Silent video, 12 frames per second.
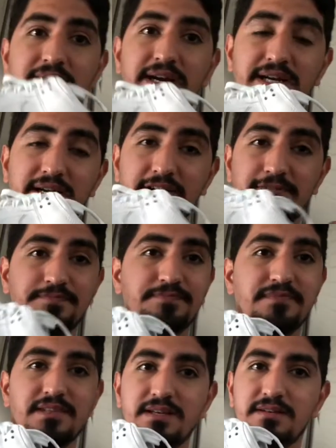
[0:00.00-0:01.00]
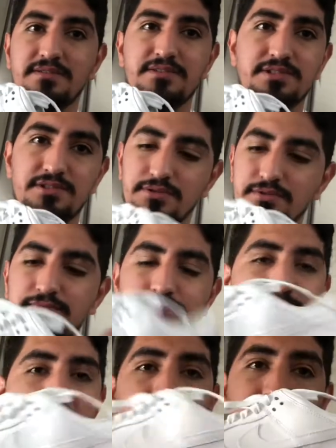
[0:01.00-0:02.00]
right here, shoot,
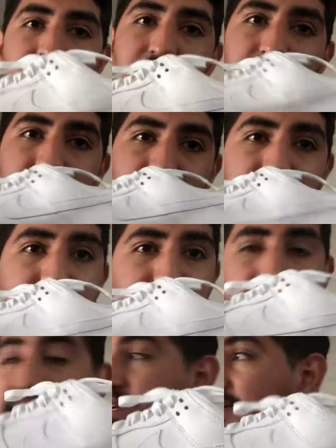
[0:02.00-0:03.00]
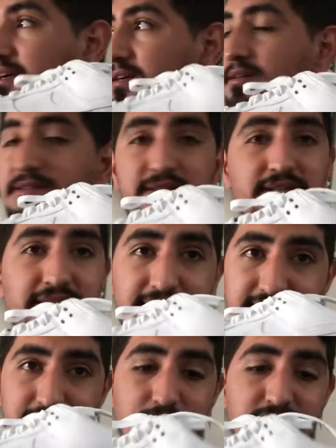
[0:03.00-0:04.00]
this right here
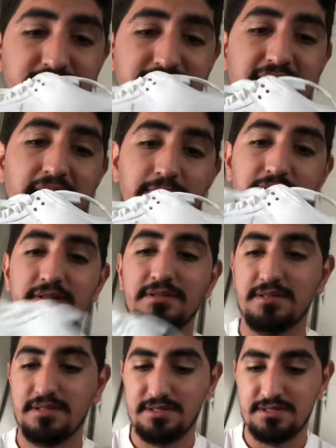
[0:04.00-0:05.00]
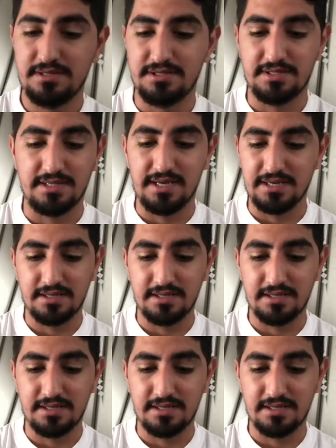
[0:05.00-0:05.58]
was a diamond. Just like,